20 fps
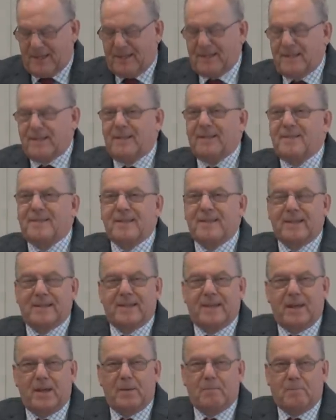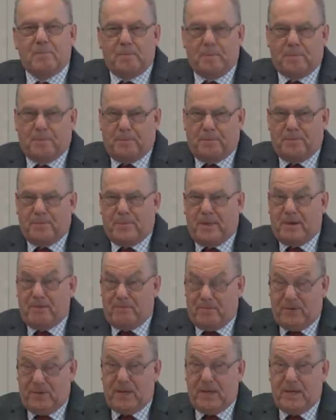They sing a hymn
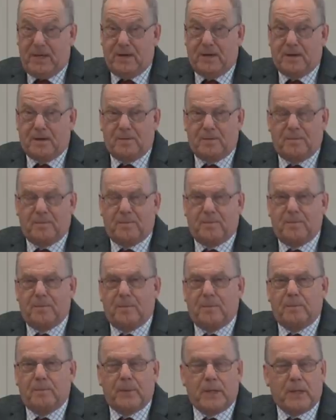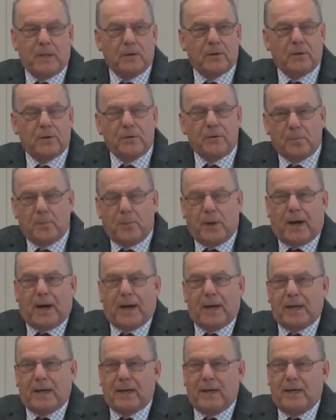every year, but it goes
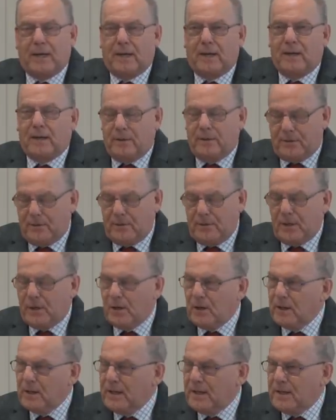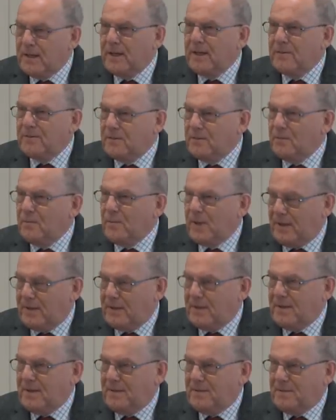back to the early days of
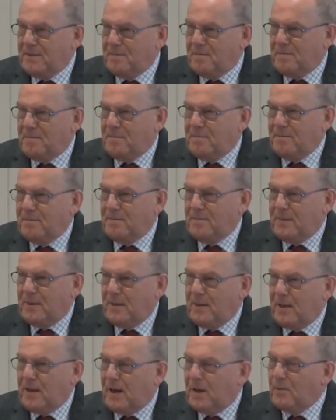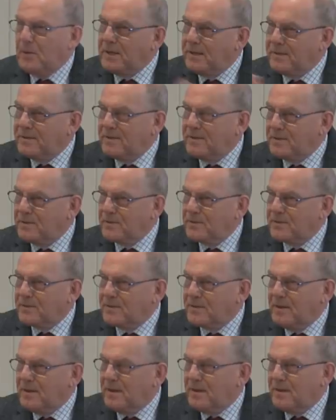Methodism. I want you to
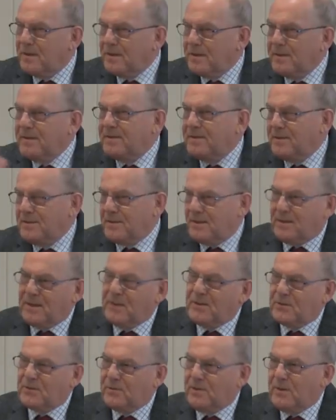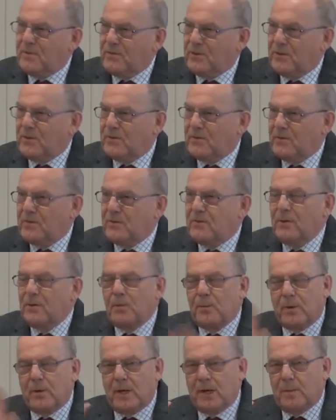just listen to these 3 verses.
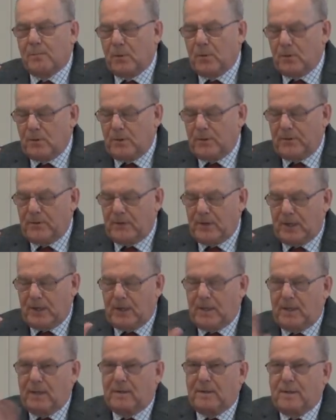Don't worry, I'm not going to sing it.